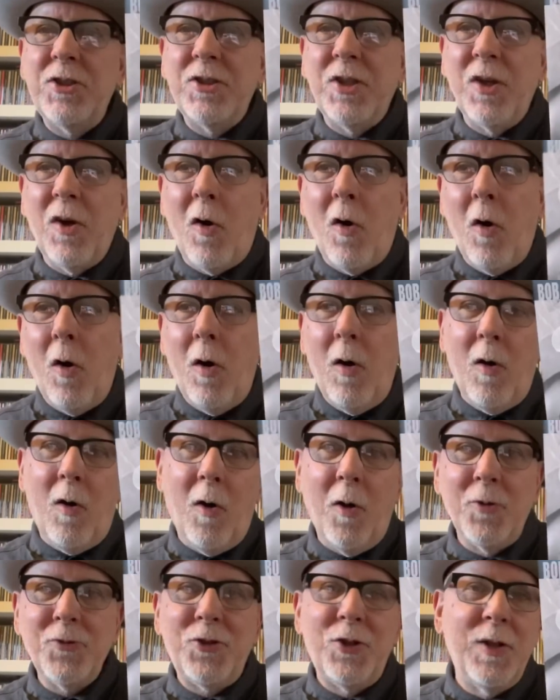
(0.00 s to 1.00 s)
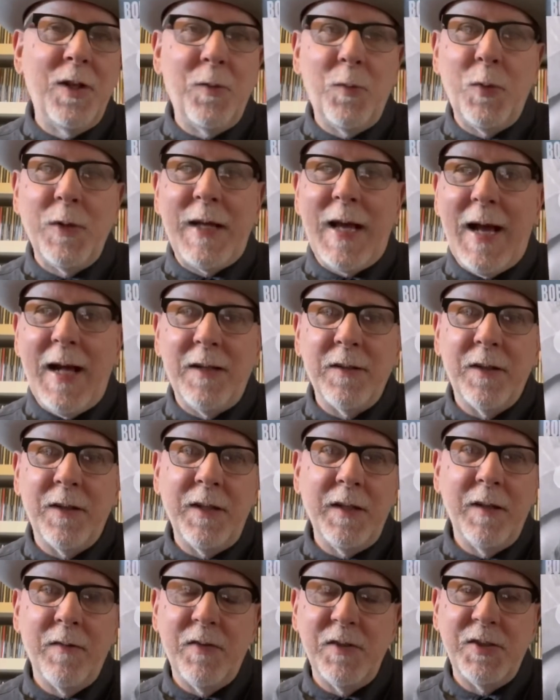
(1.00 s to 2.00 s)
an alternate
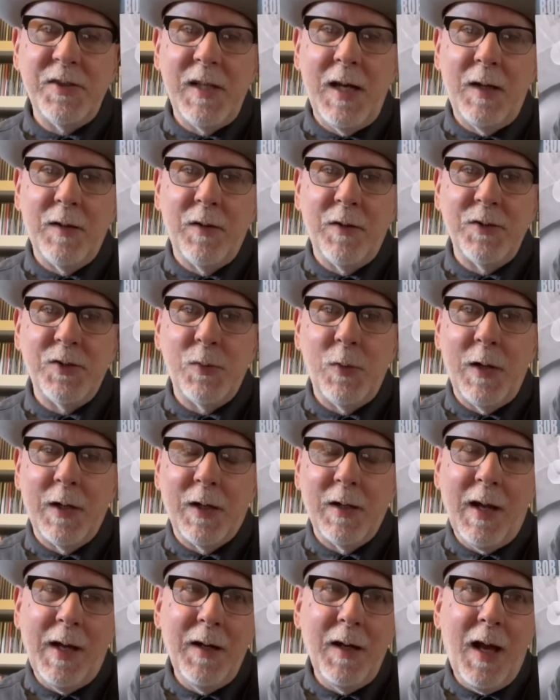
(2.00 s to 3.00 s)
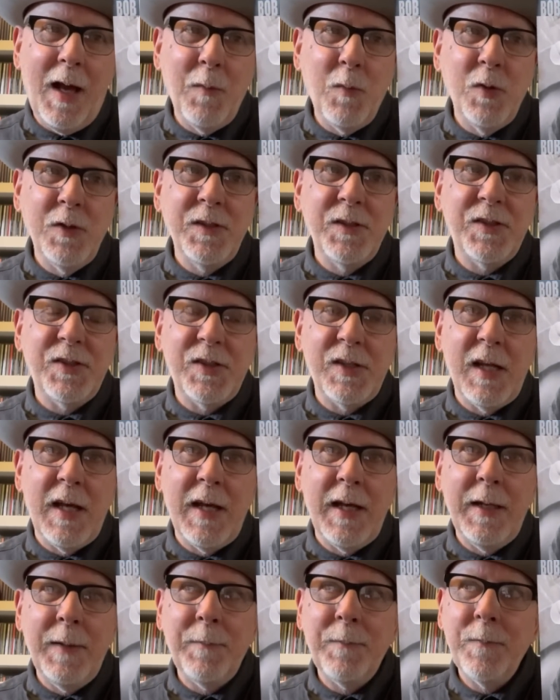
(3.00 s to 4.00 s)
reality of the sound of this record. I wouldn't
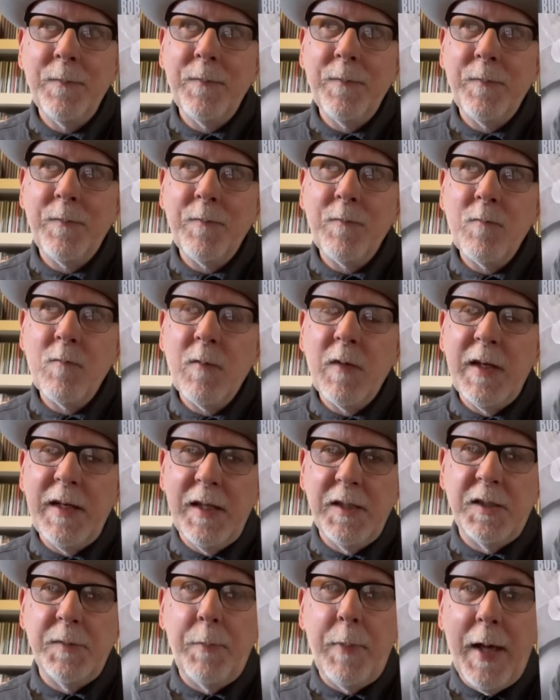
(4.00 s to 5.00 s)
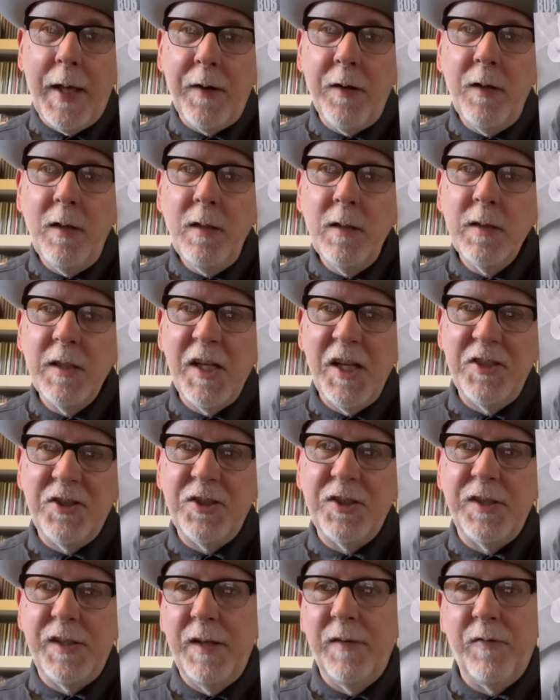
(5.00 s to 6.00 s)
say it's better, it's
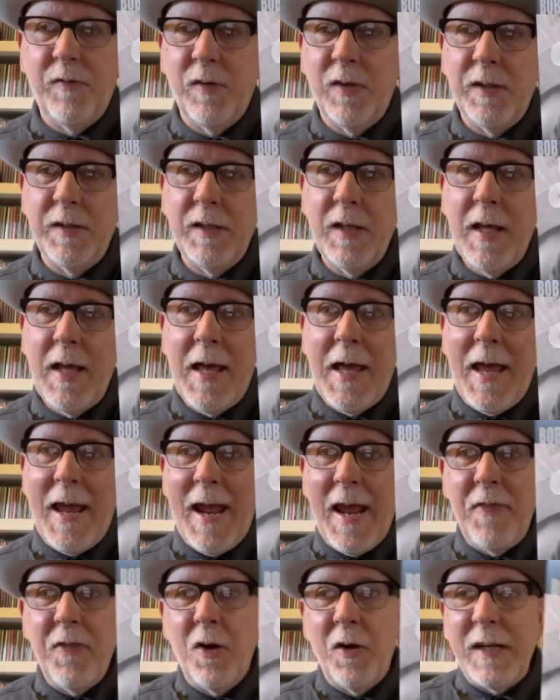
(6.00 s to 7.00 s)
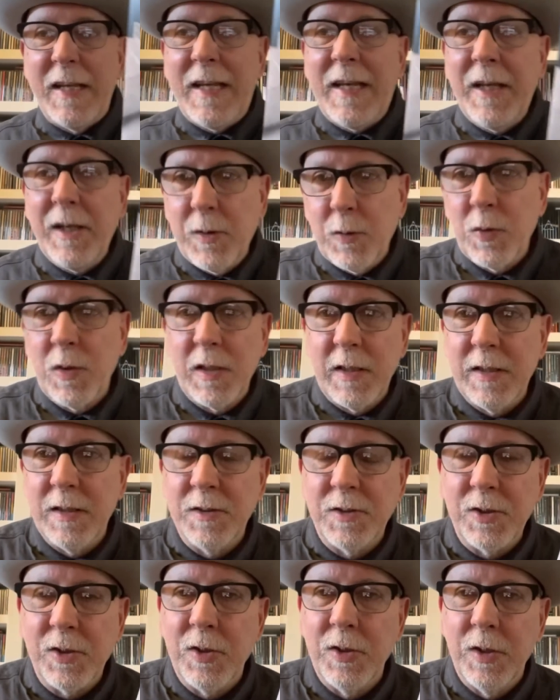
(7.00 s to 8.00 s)
different. And they're equally
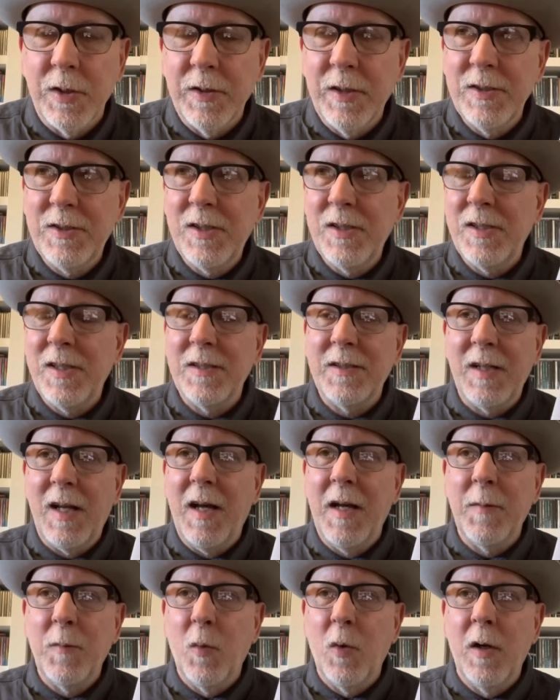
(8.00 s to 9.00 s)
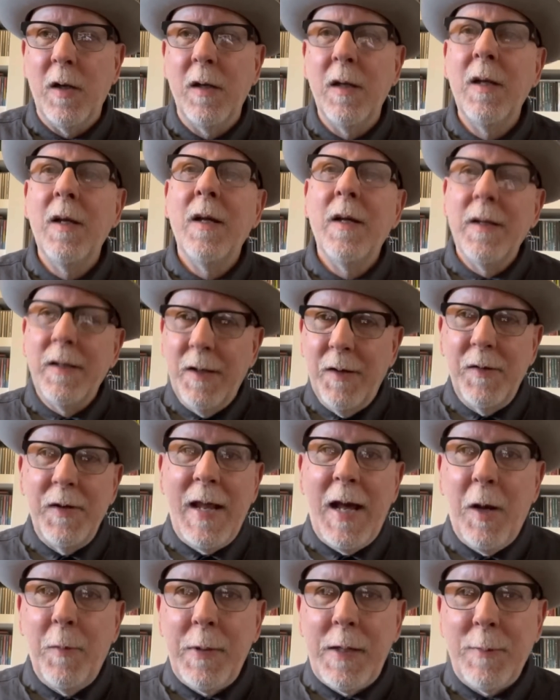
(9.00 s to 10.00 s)
as good. This is a time where,
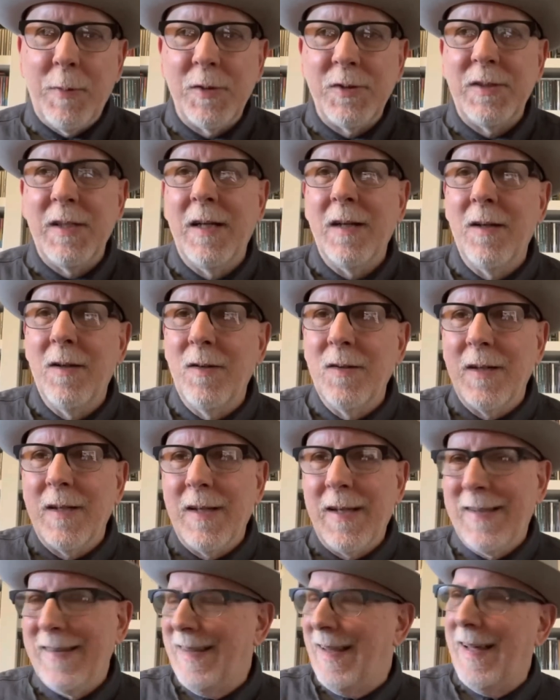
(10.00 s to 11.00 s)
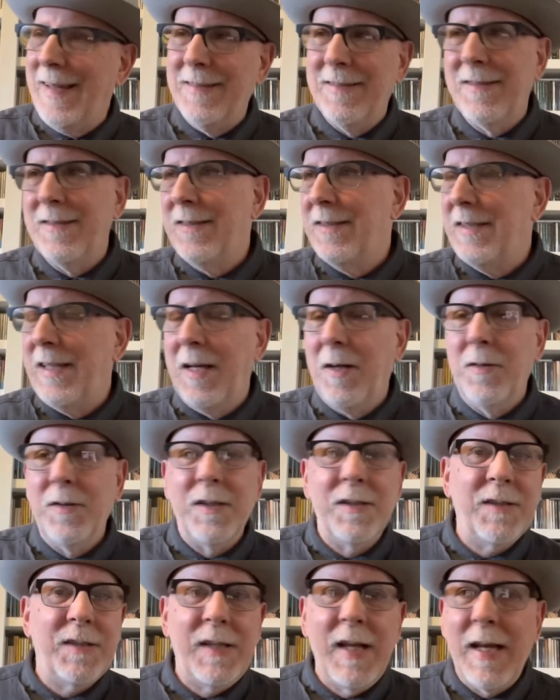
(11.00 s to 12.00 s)
now people are saying, oh, that sound
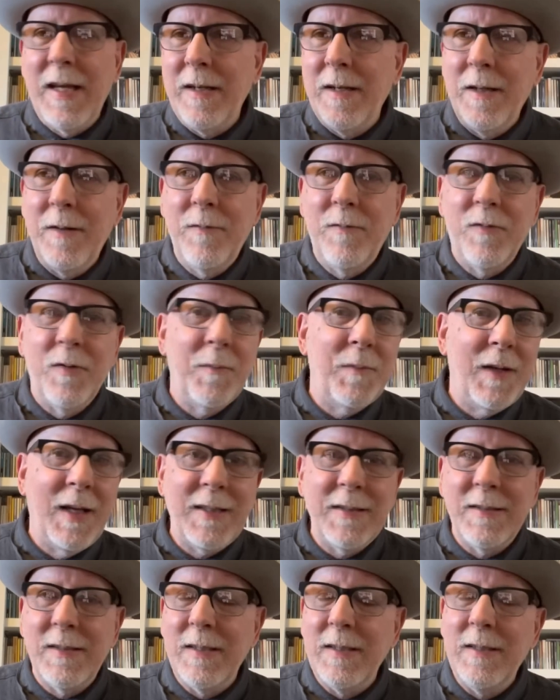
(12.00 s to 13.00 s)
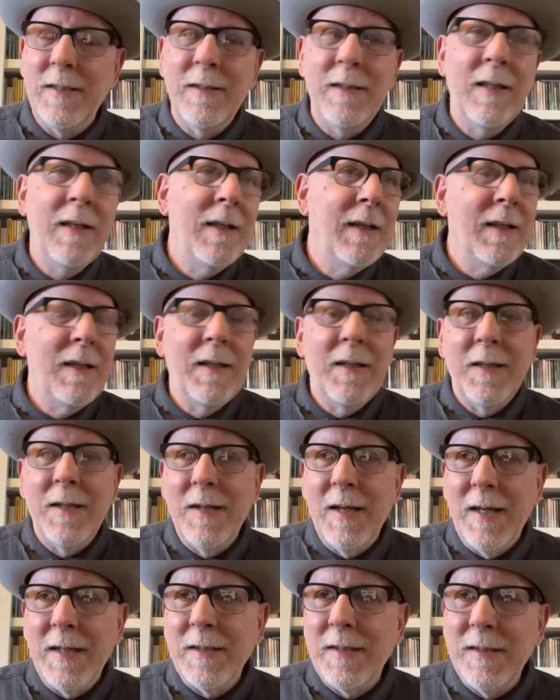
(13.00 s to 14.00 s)
is dated from
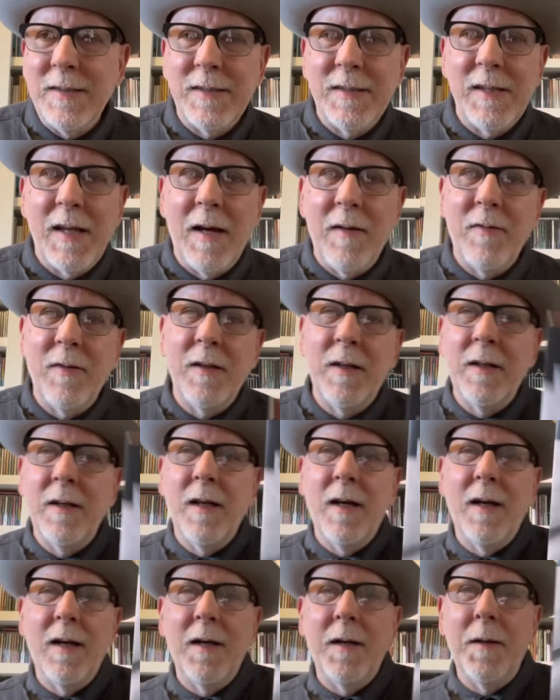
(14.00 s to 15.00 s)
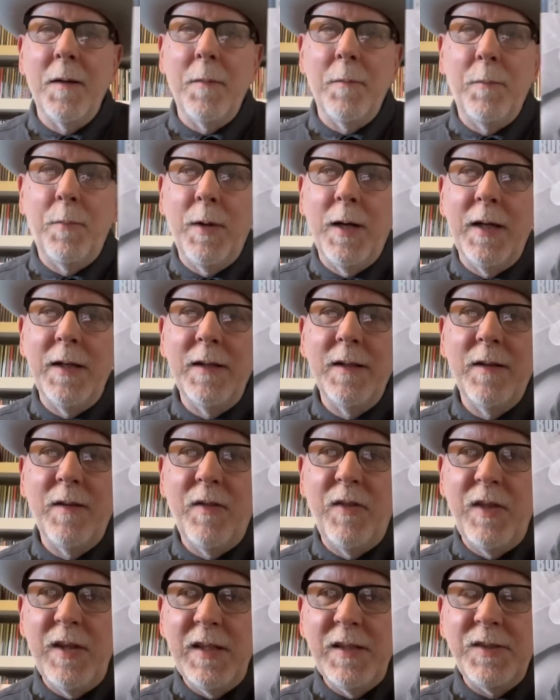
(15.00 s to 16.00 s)
1997. But
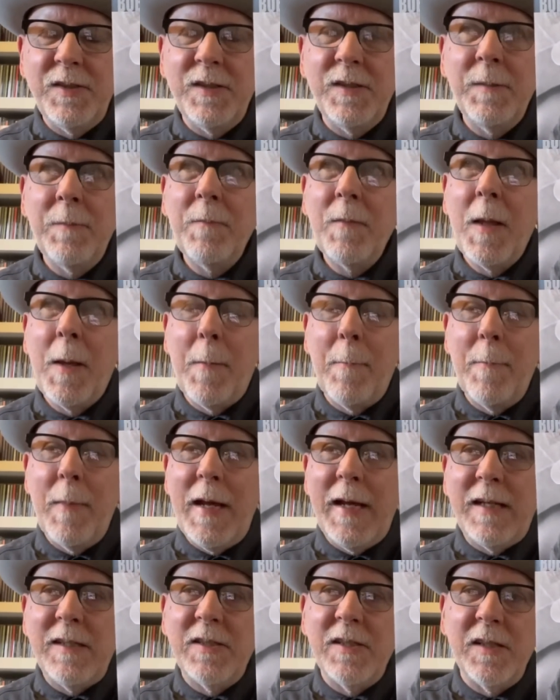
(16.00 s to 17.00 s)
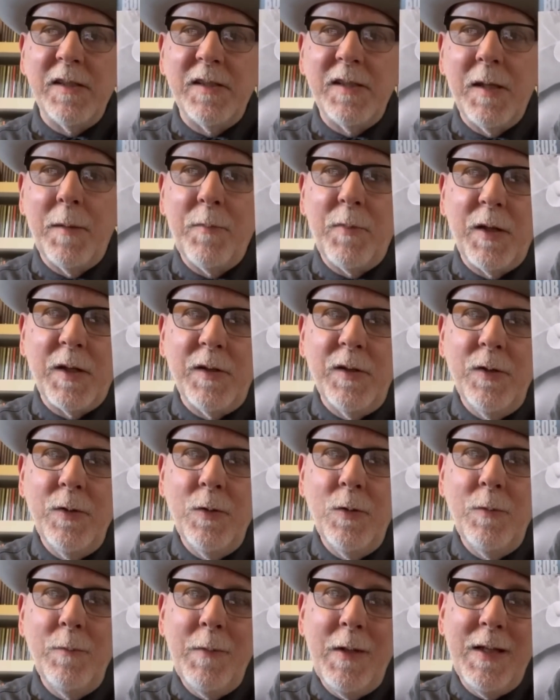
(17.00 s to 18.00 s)
this makes it something
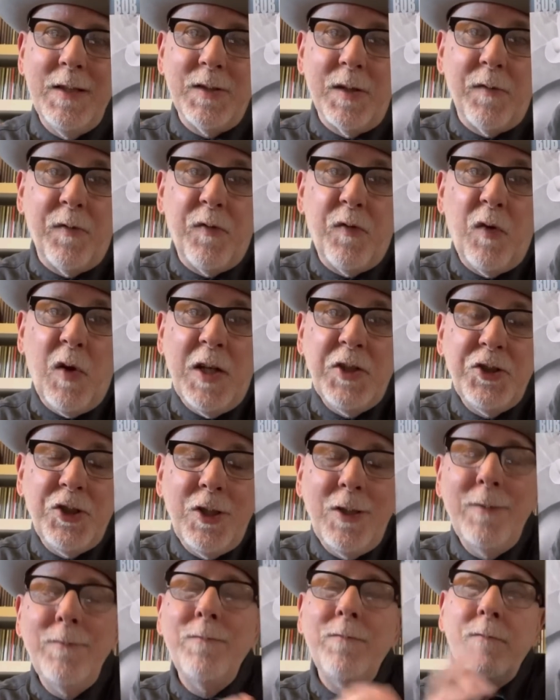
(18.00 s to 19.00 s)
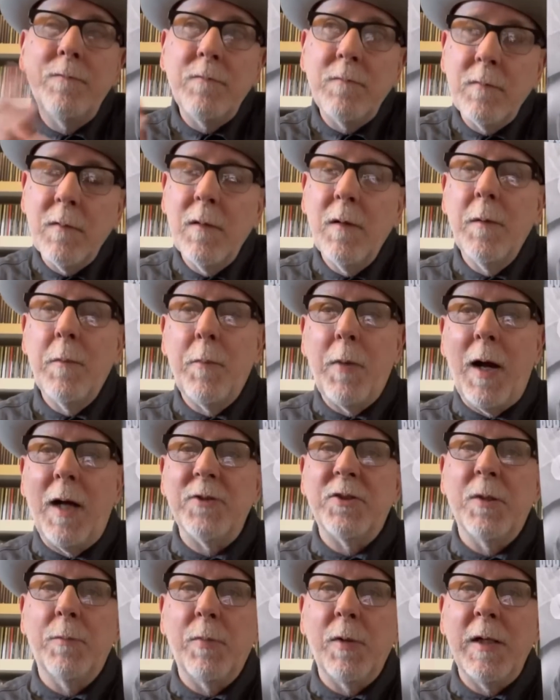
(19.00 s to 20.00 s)
new. Is it fresher?
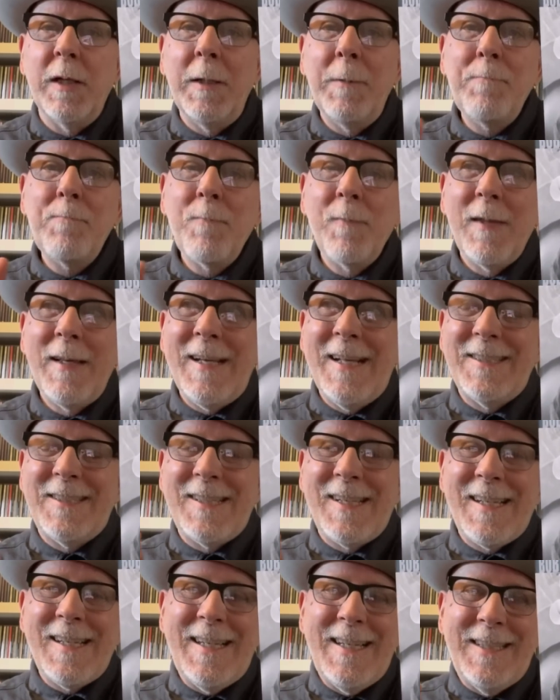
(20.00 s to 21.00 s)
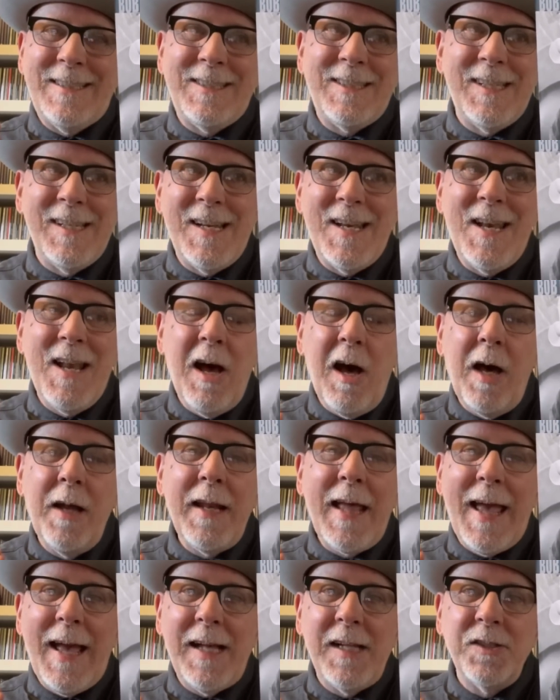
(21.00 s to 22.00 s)
Possibly. It's
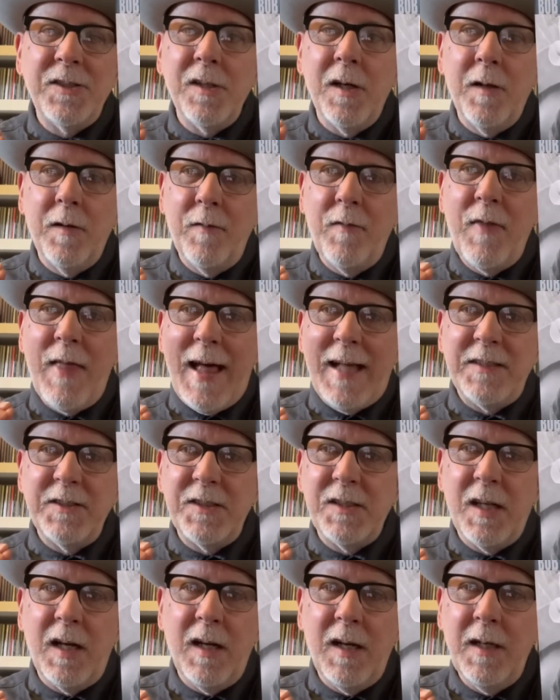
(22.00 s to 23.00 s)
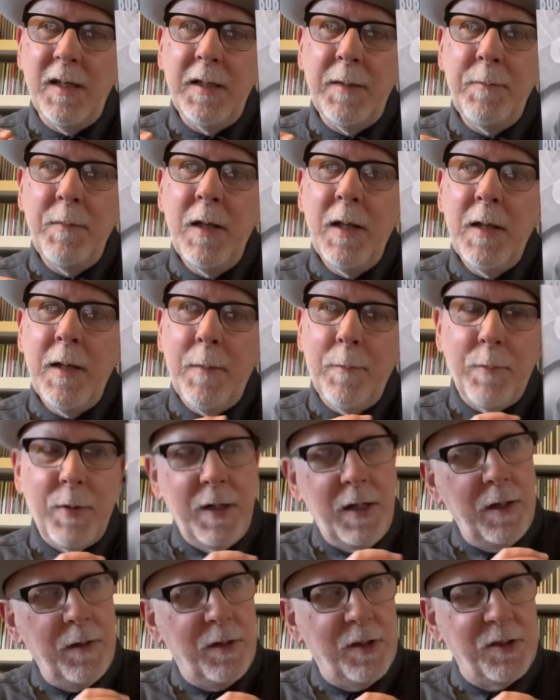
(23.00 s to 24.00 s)
not as of that time, but the